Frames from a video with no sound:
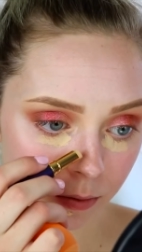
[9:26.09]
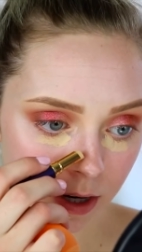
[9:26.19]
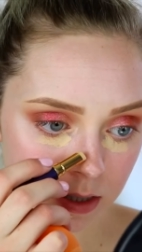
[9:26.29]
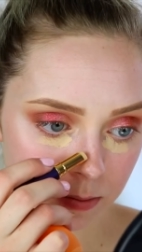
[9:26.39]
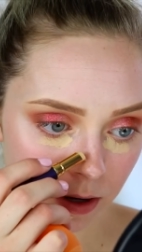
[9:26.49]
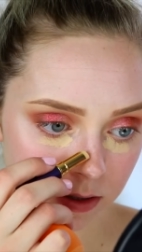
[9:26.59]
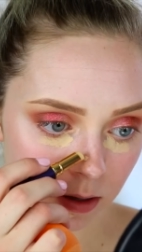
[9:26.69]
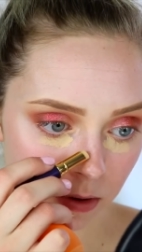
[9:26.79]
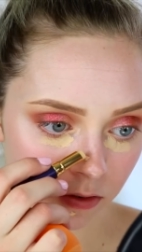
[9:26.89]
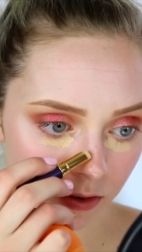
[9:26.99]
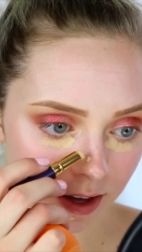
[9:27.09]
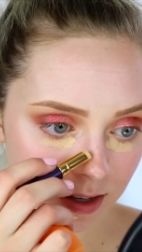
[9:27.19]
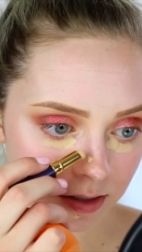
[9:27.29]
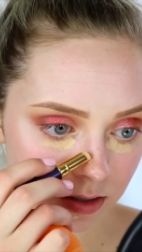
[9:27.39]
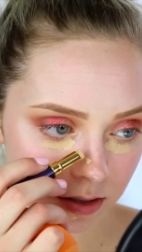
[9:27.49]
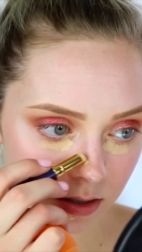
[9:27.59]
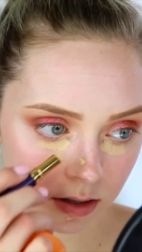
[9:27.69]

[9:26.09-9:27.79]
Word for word: red spots on my face.